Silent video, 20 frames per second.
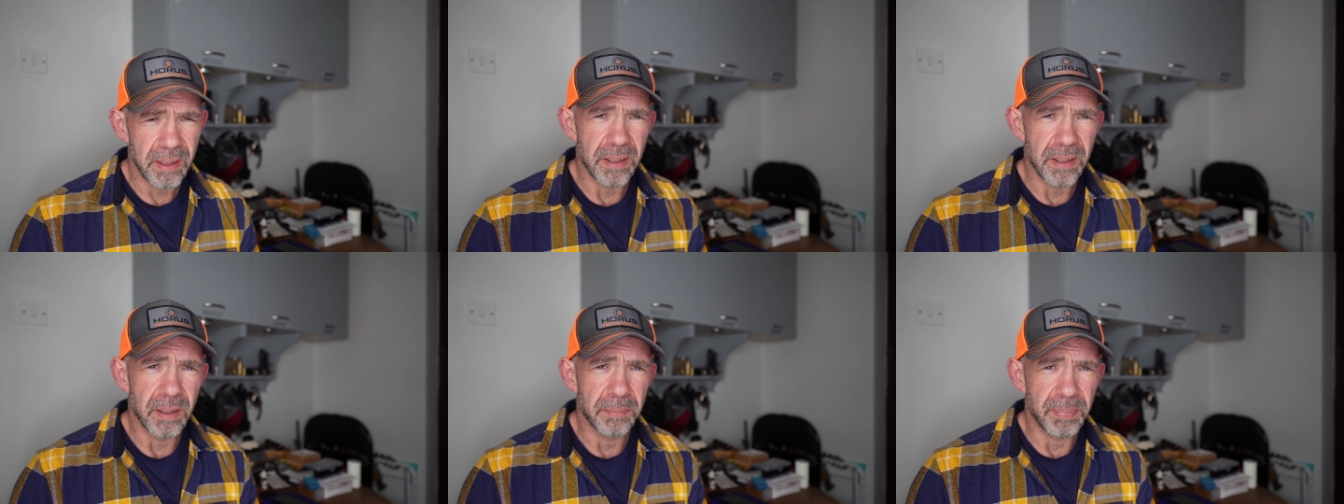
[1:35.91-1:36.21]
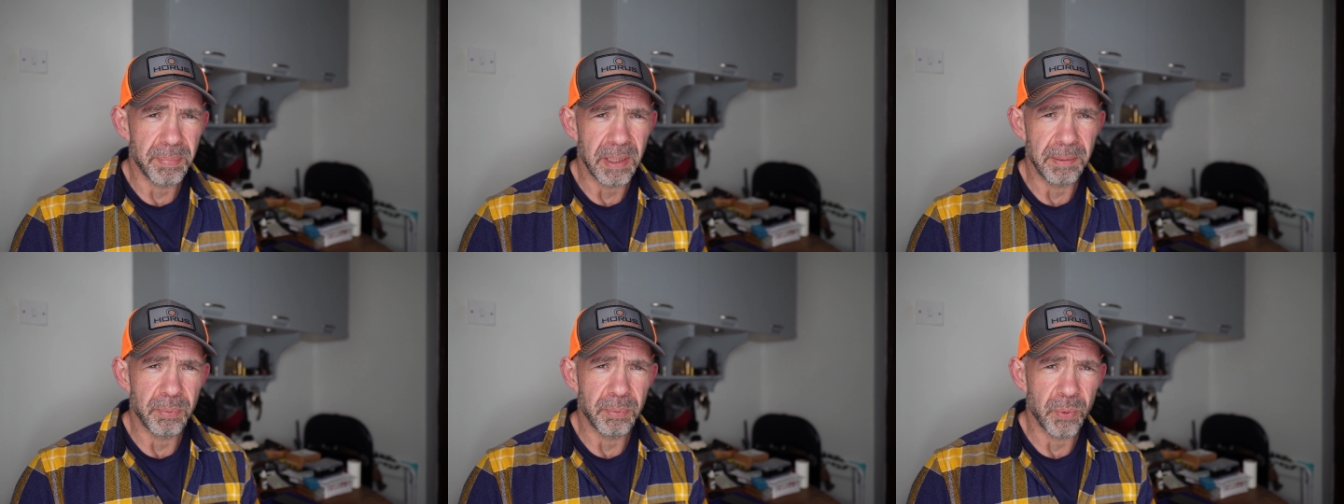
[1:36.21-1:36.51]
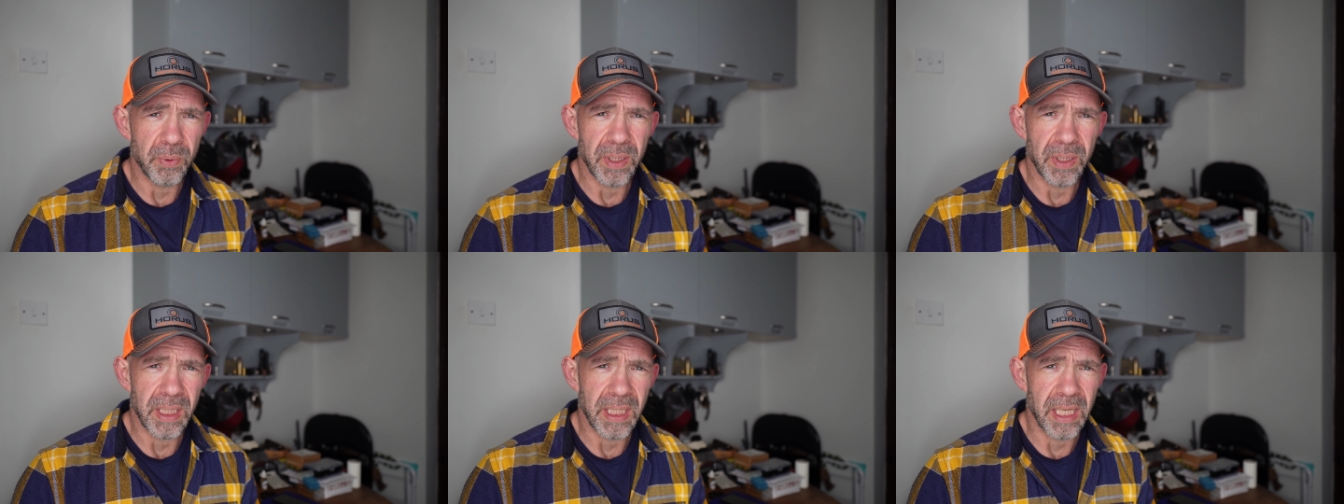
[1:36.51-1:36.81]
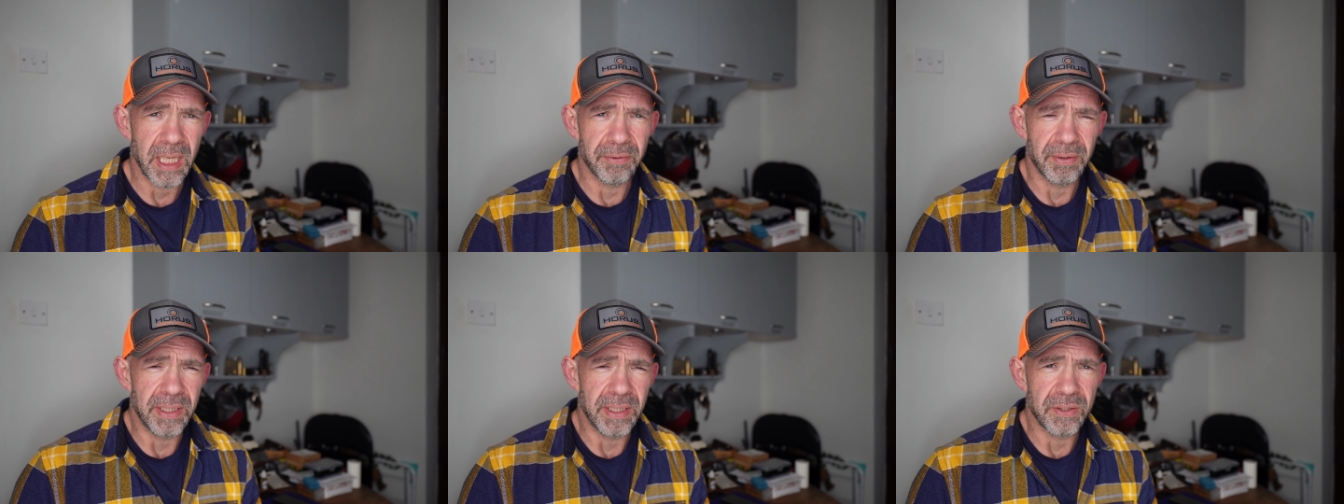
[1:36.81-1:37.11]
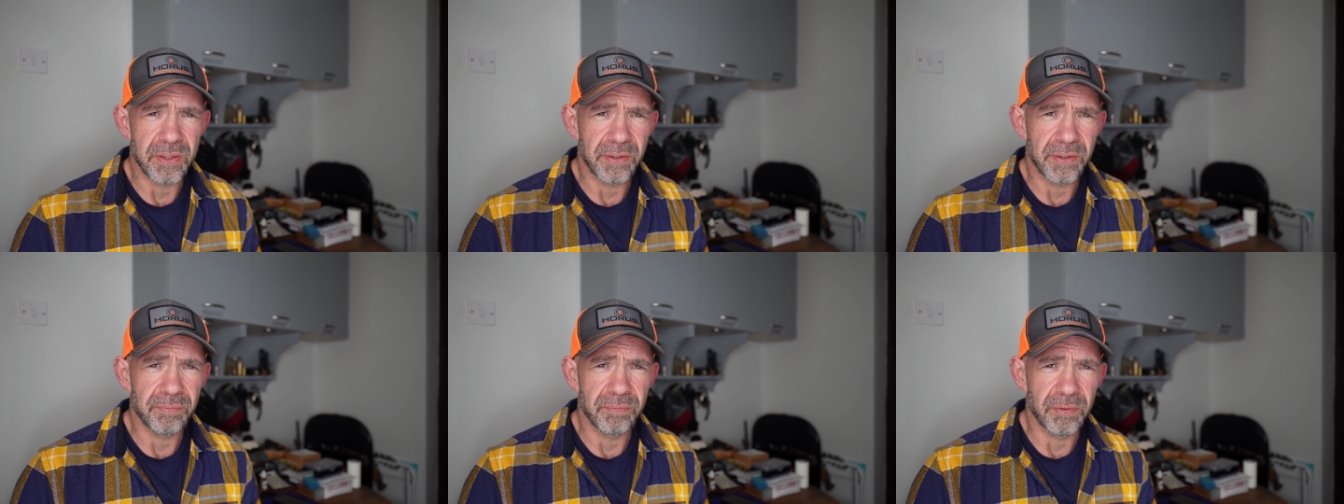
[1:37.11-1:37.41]
that people can carry
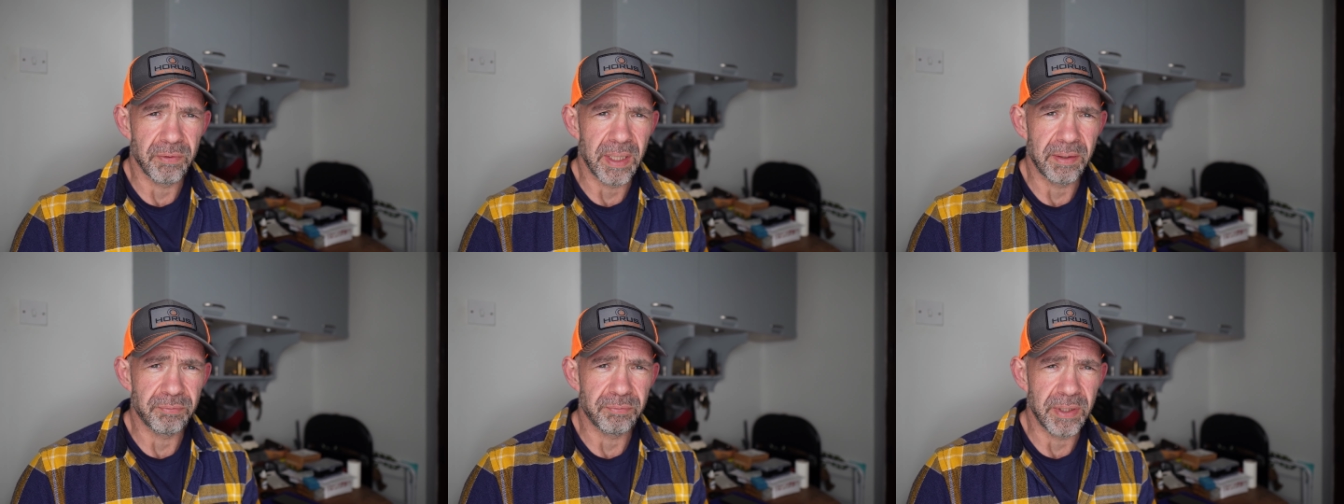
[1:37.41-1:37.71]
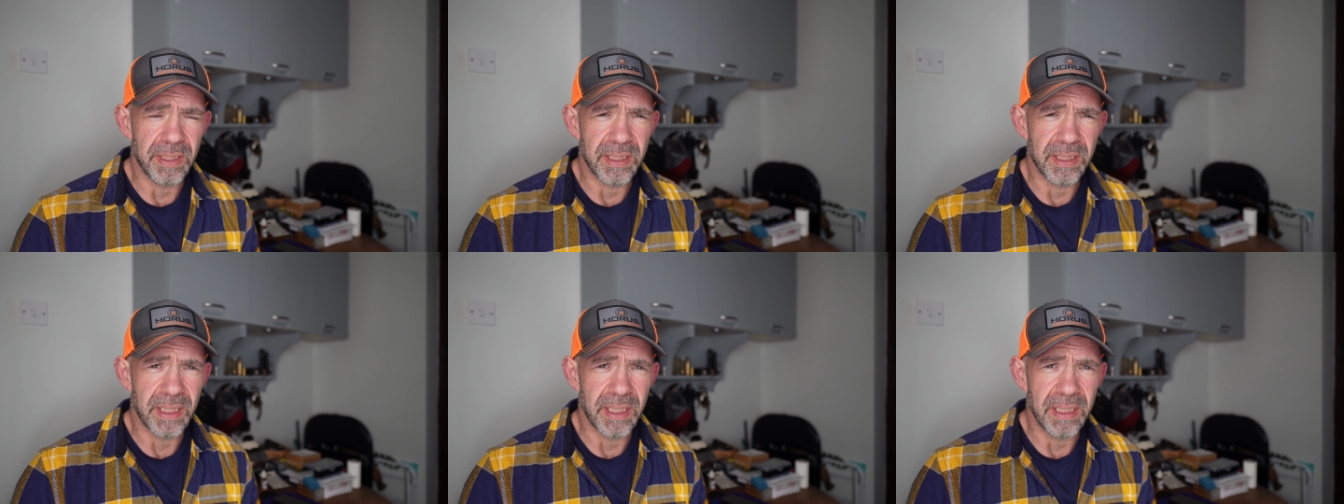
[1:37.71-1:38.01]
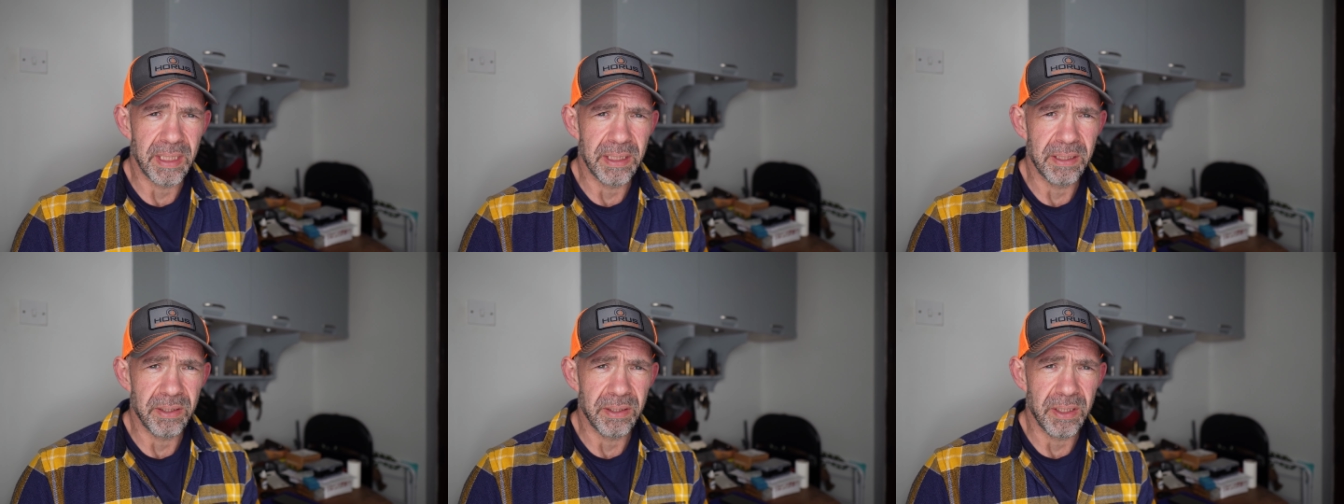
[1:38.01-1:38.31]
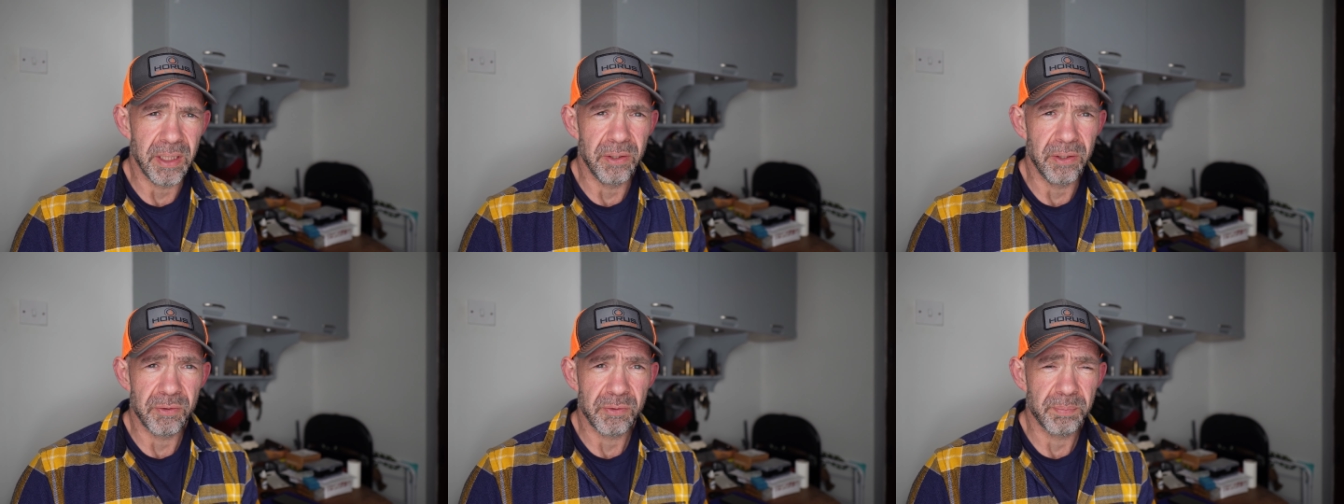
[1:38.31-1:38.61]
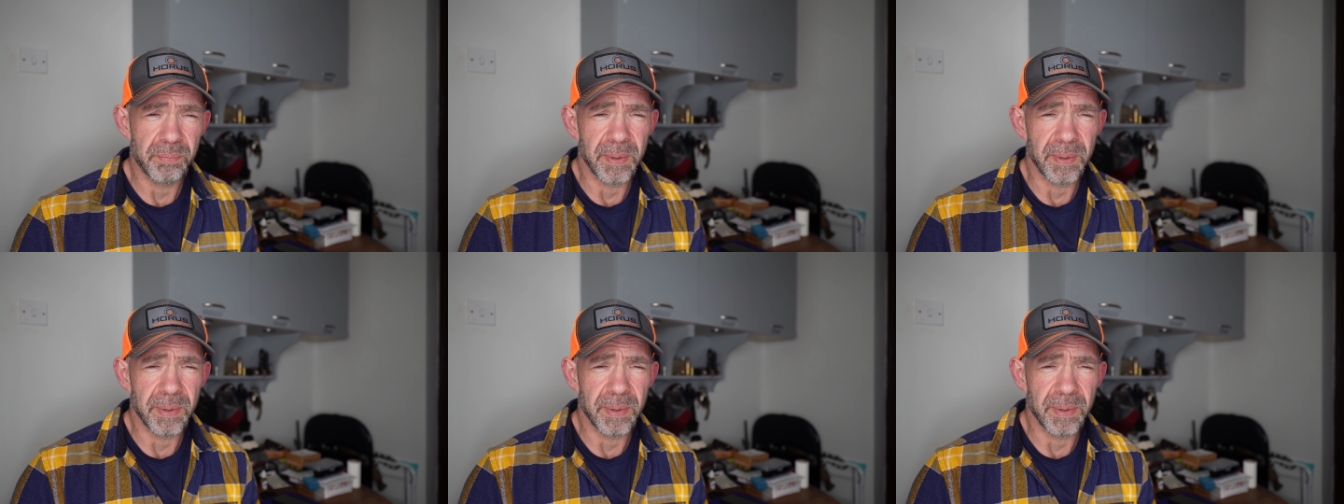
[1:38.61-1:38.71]
just for everyday use,